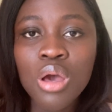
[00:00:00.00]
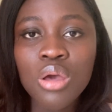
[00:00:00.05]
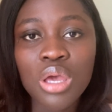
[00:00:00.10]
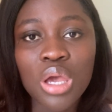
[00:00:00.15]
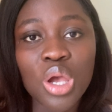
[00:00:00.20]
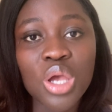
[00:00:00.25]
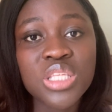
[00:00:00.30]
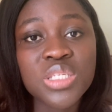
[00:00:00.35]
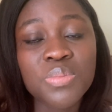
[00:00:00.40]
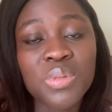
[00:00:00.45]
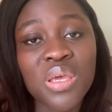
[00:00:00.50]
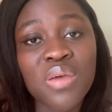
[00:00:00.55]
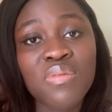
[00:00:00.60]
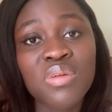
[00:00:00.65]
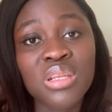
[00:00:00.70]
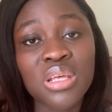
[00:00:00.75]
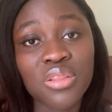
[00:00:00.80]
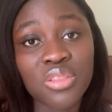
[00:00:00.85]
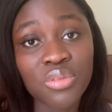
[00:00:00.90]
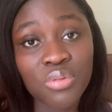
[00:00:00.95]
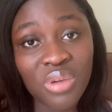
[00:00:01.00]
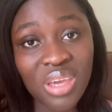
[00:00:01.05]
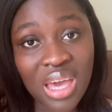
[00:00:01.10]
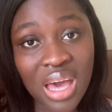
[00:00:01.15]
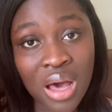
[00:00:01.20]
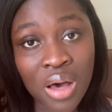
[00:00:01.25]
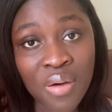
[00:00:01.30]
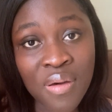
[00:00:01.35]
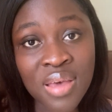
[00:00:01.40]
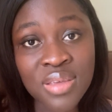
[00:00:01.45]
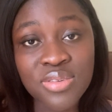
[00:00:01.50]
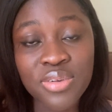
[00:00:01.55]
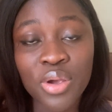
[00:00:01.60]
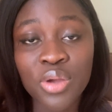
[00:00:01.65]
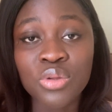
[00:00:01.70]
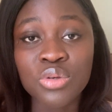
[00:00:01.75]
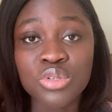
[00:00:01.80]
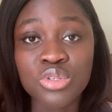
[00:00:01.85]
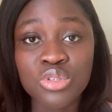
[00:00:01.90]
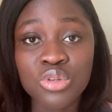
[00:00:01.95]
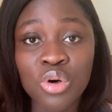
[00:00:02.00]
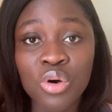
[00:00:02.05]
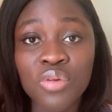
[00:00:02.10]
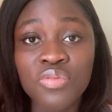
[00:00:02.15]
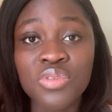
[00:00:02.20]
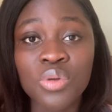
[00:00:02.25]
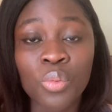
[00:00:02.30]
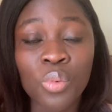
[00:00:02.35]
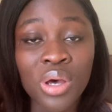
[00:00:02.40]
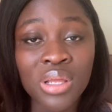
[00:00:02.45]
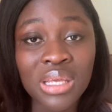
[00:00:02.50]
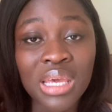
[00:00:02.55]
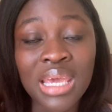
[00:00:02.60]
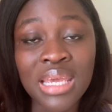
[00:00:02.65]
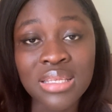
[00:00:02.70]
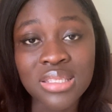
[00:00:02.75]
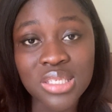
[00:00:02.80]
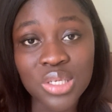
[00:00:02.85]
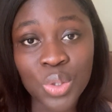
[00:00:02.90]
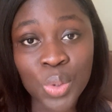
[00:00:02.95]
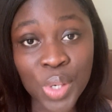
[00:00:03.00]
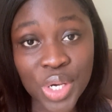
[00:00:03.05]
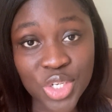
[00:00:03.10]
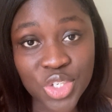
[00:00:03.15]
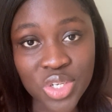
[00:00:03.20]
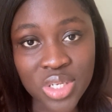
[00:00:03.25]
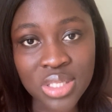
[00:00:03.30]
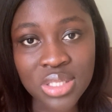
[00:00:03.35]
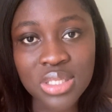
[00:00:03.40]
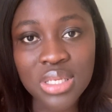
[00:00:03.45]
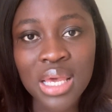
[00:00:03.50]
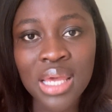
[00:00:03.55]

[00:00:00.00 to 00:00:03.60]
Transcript: You're going to be given the 3 hours. You're going to solve the 180 questions,